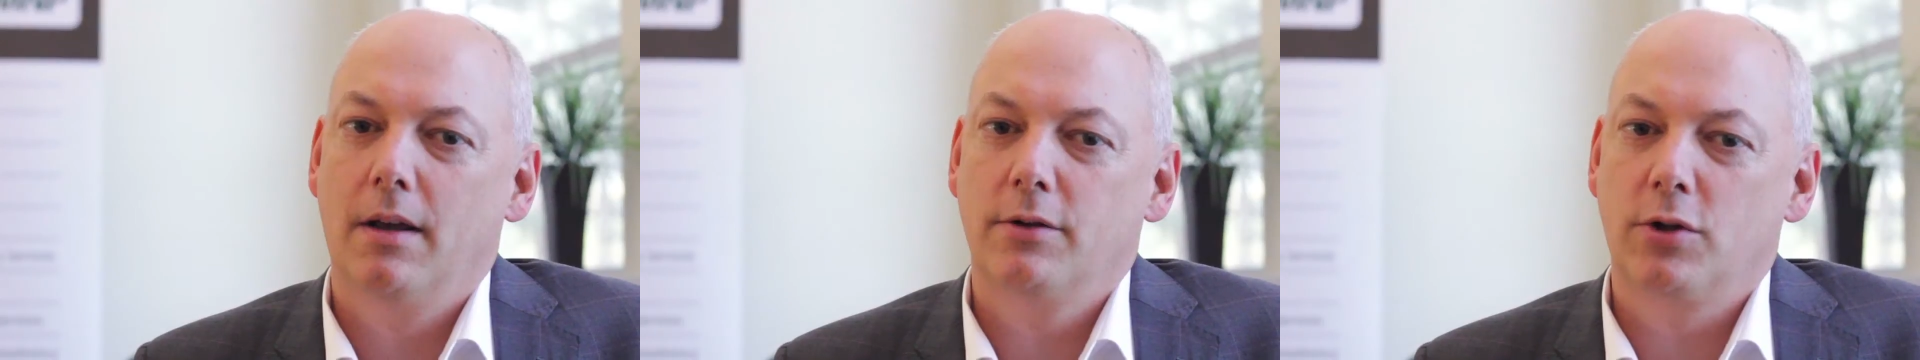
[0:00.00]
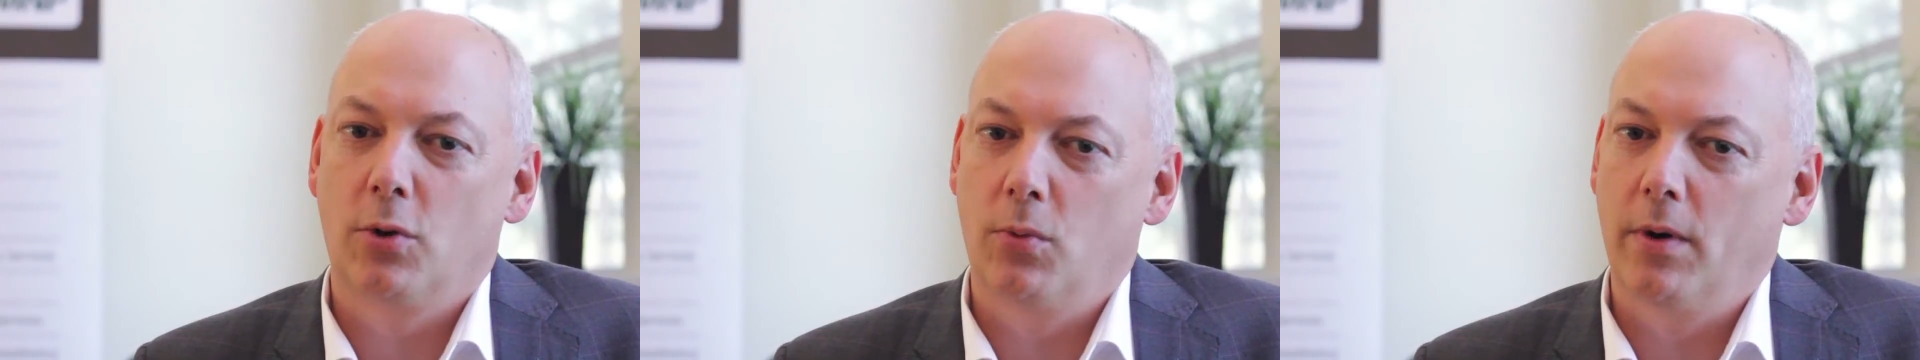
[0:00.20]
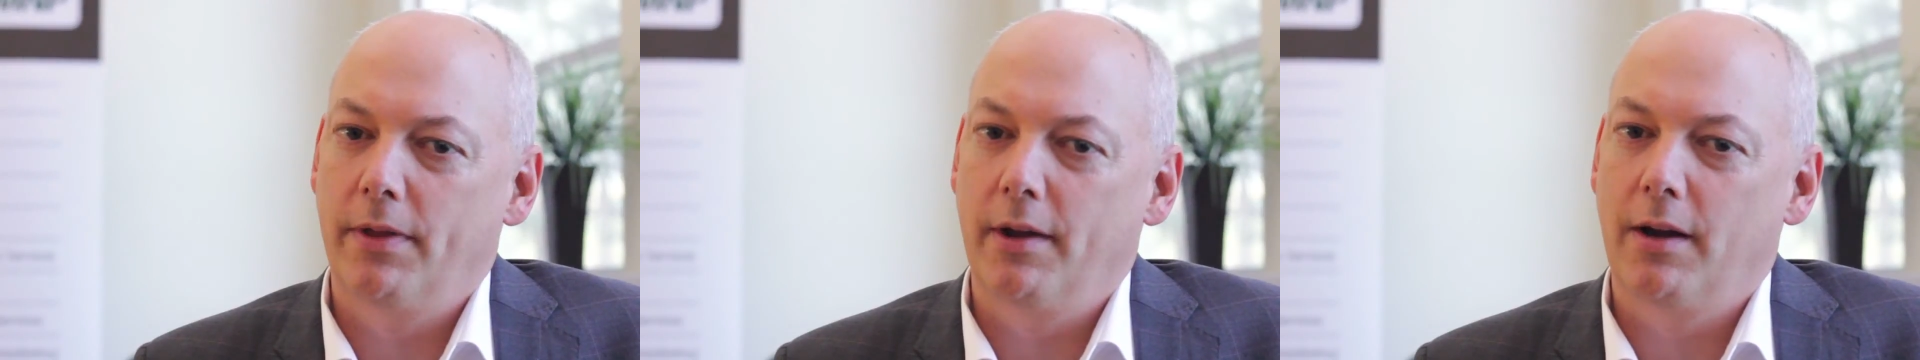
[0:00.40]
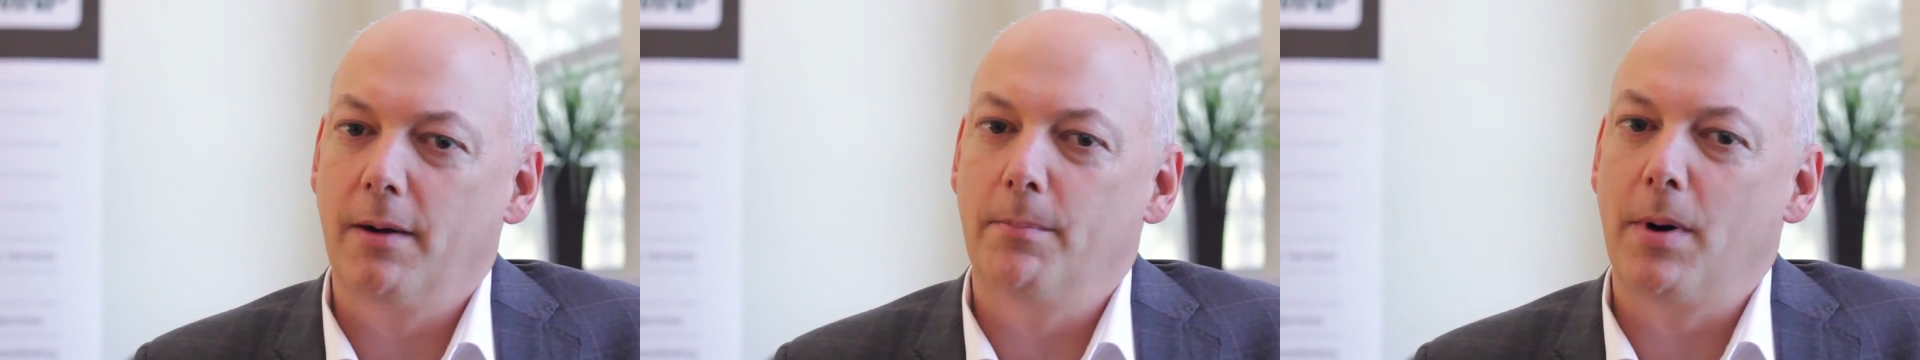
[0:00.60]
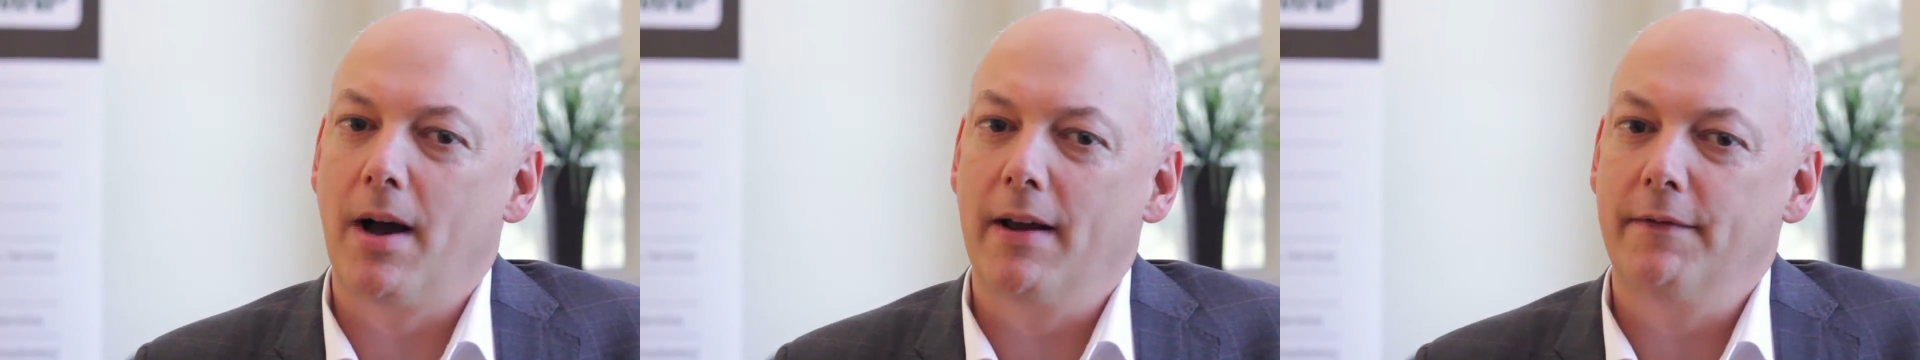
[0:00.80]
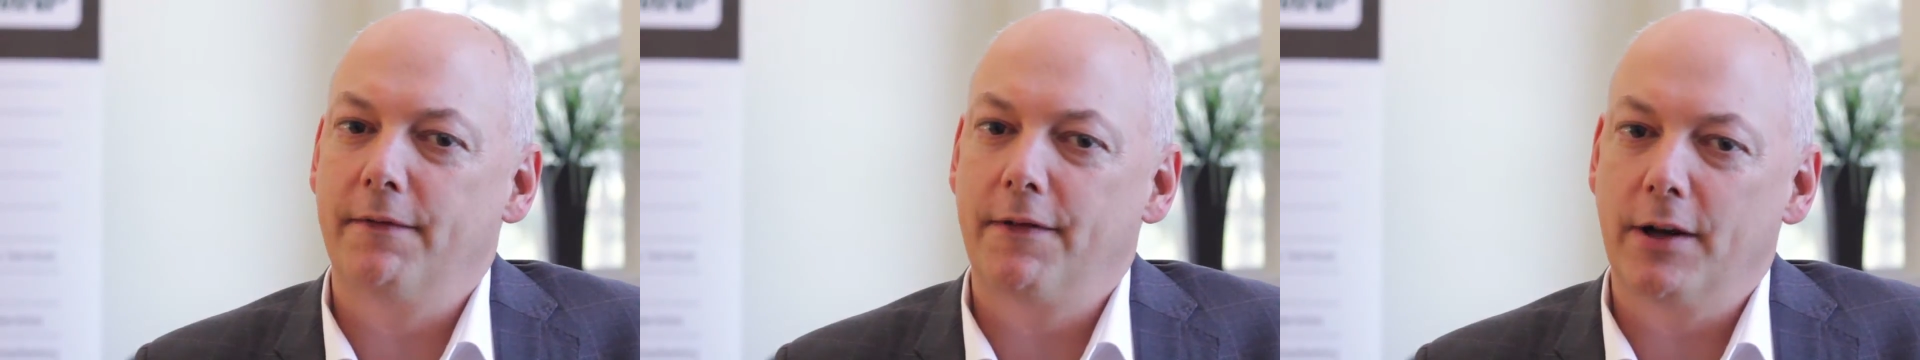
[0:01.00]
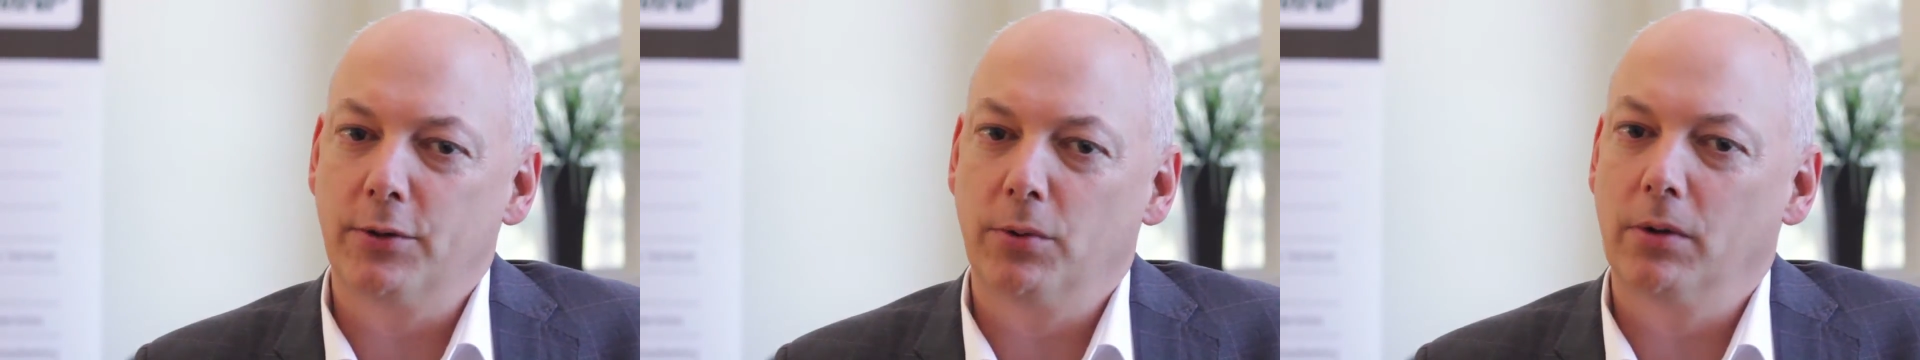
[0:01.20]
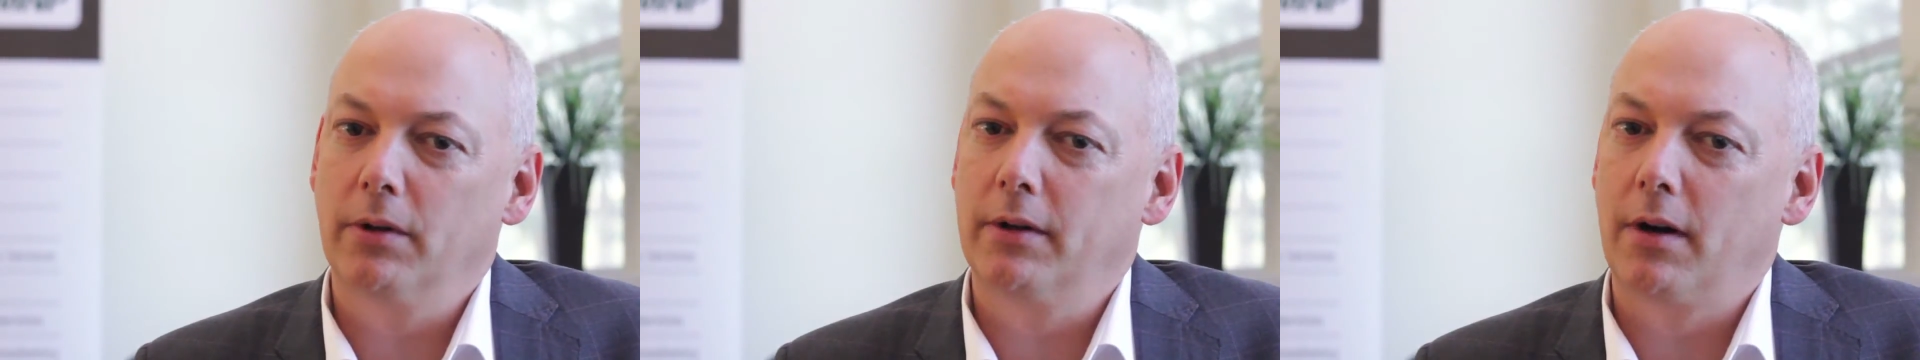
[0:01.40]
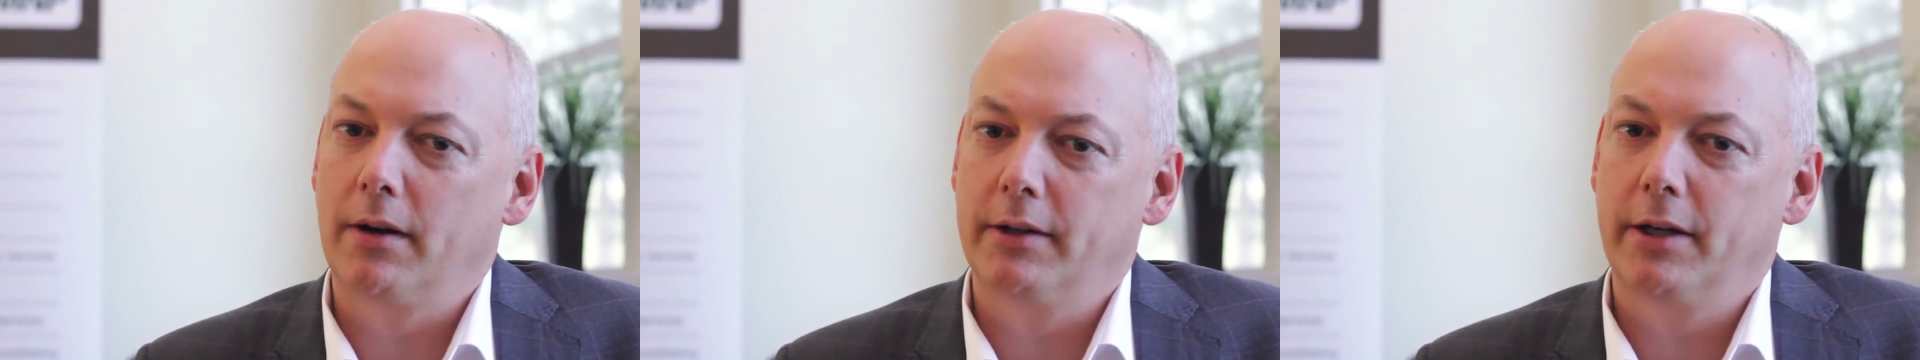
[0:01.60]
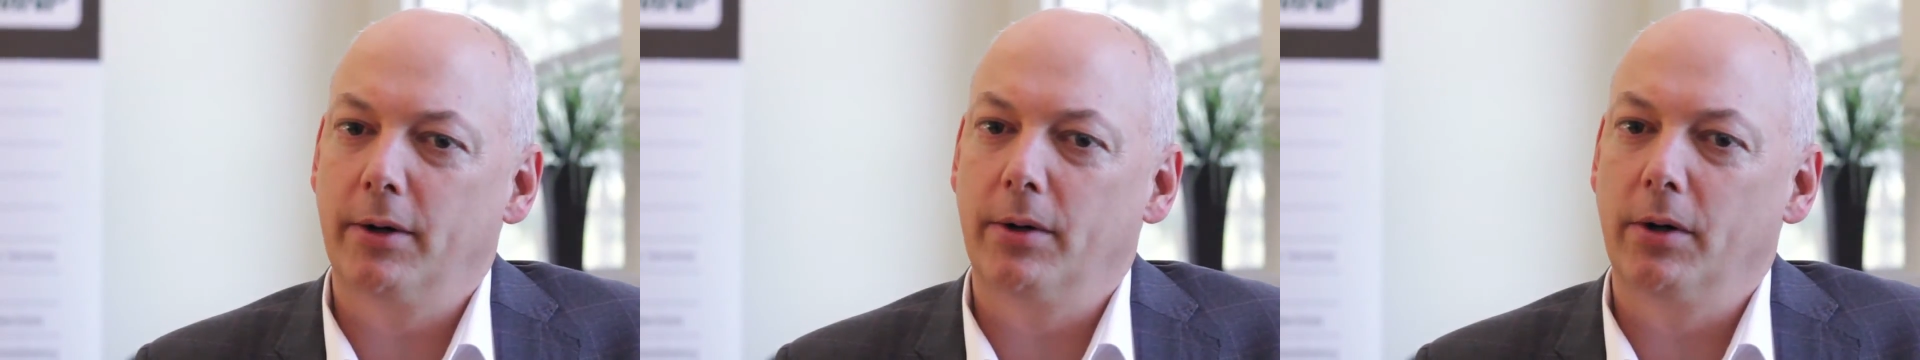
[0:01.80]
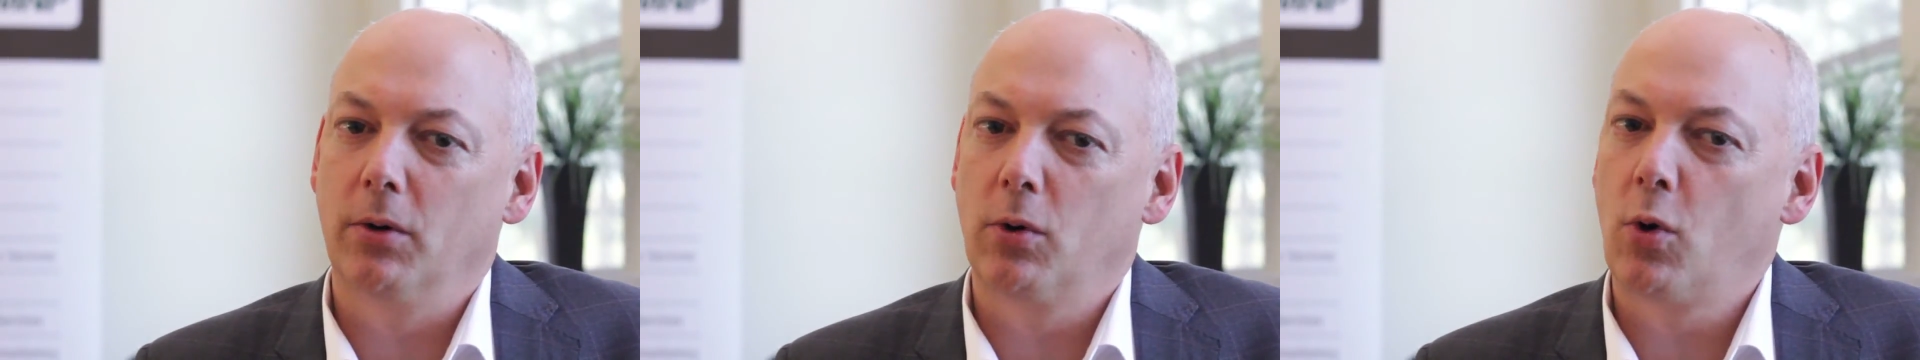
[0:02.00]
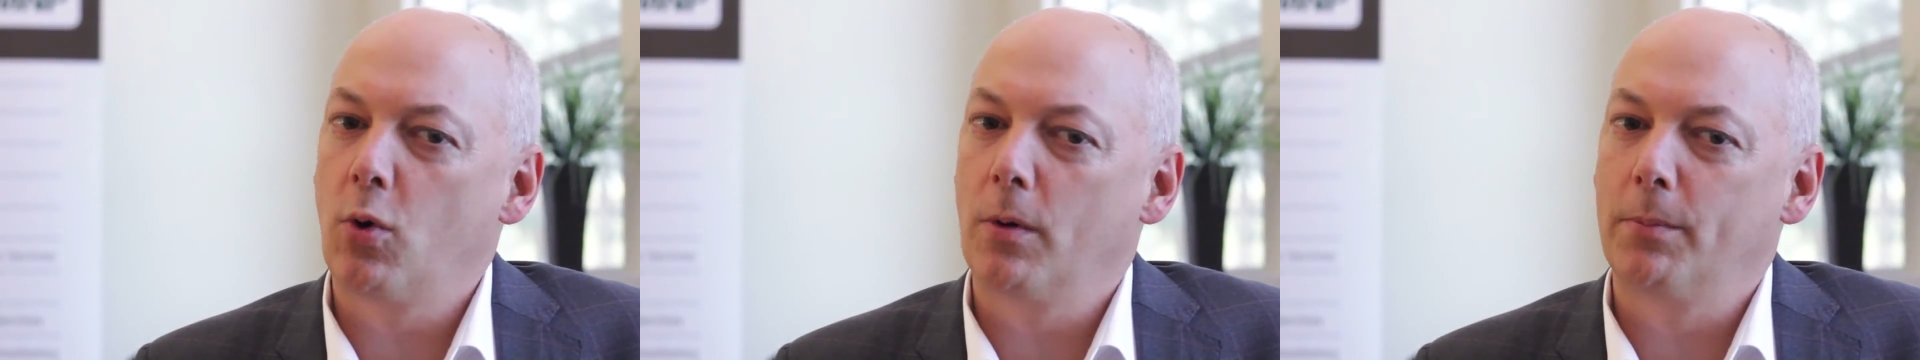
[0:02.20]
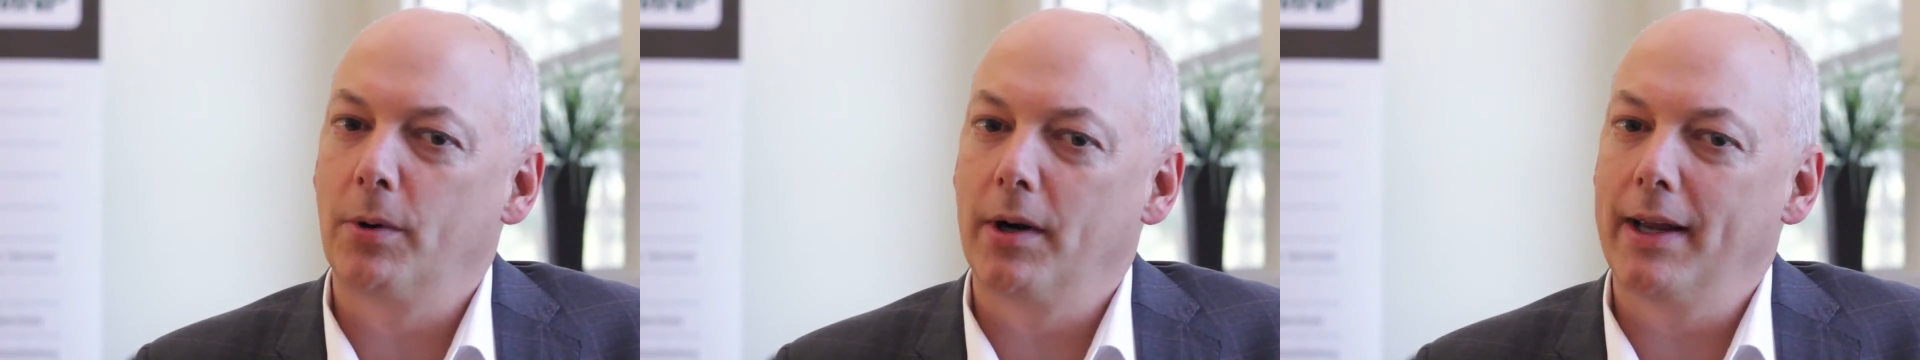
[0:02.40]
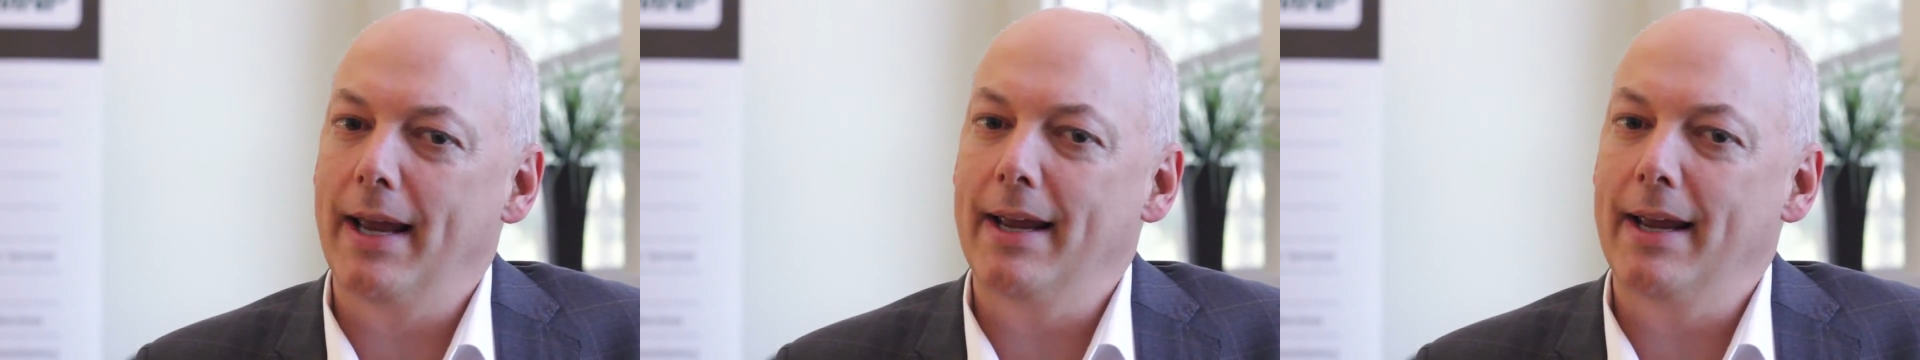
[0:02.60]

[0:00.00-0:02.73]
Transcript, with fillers: So with a combined federal and Ontario corporate